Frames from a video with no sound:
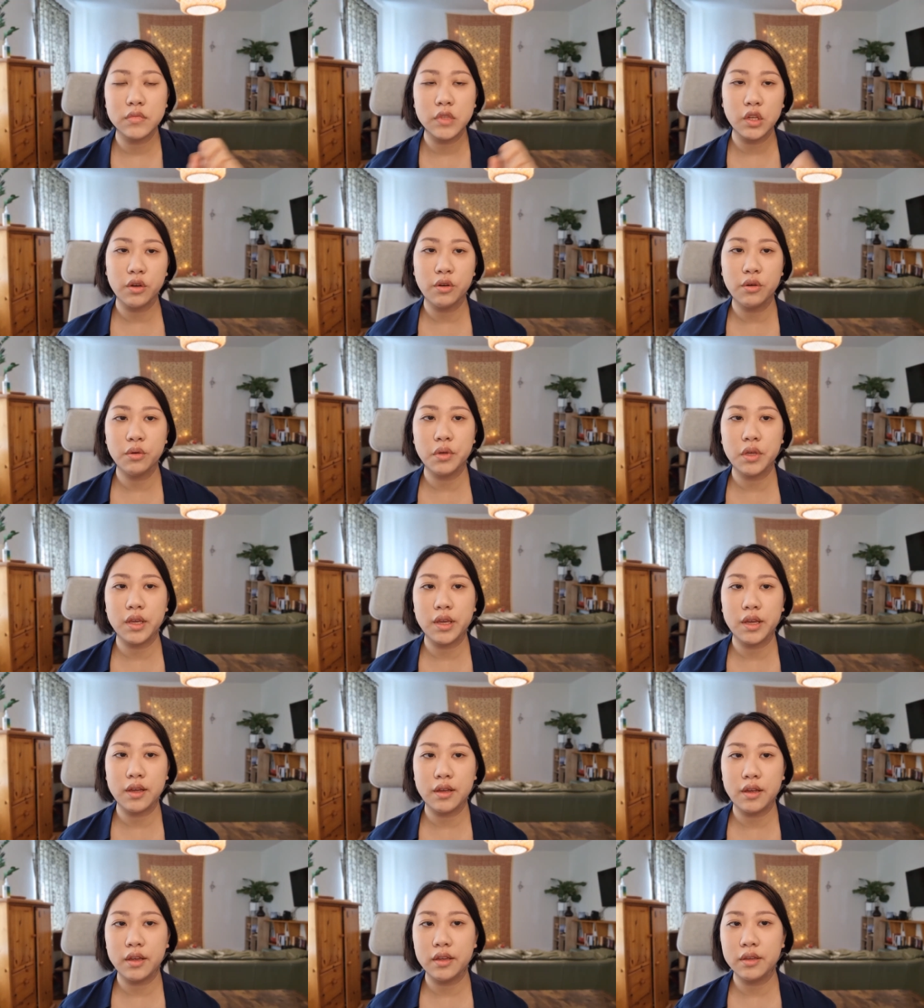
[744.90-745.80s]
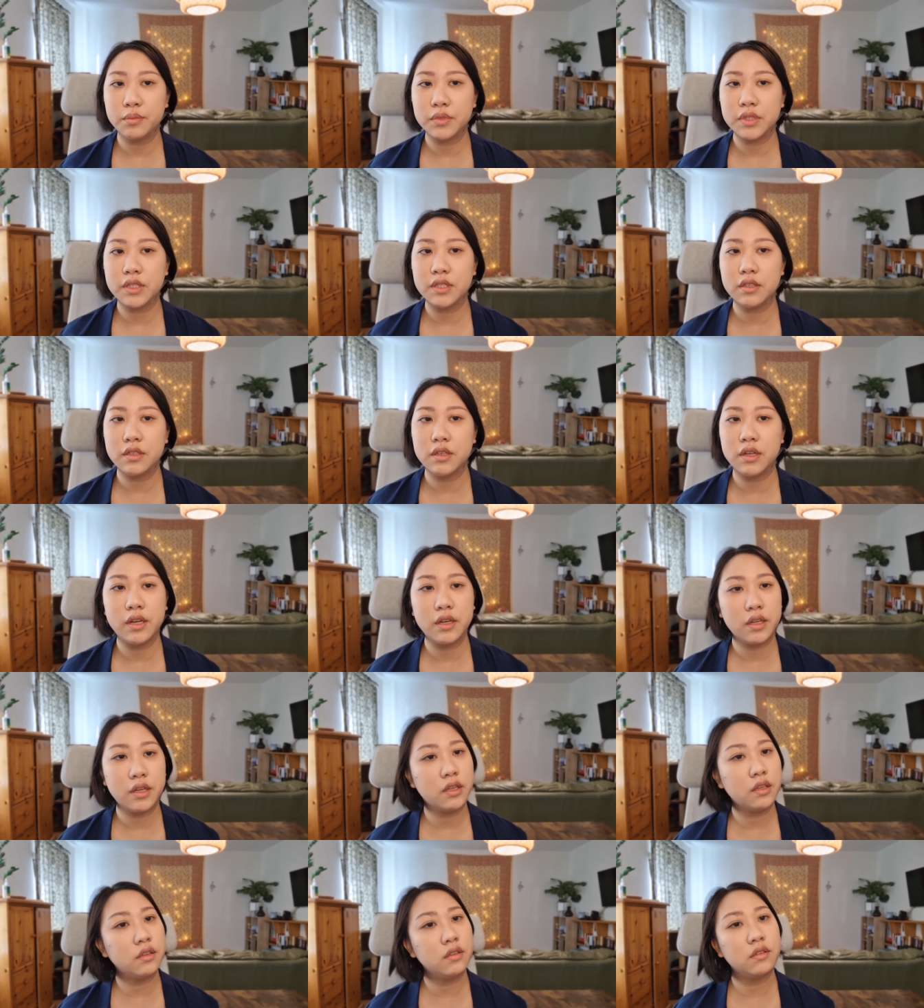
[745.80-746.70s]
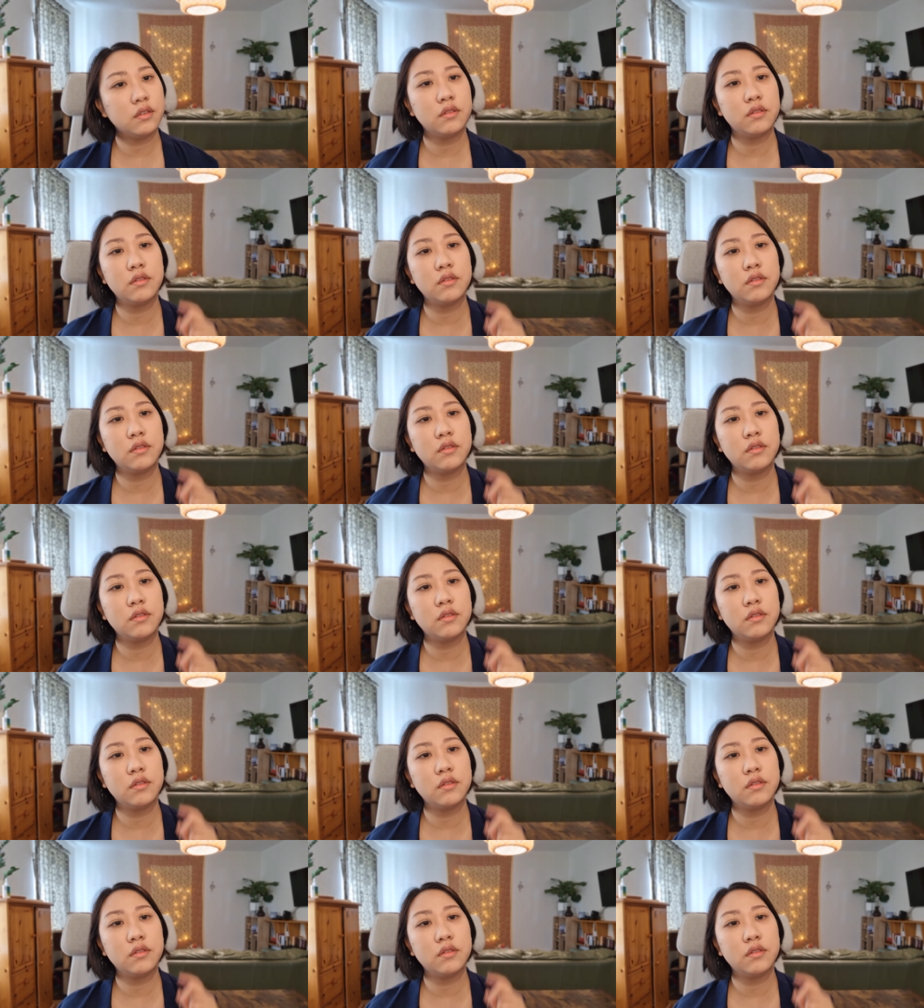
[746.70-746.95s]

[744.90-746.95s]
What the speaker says: Oh yeah, I am stunning.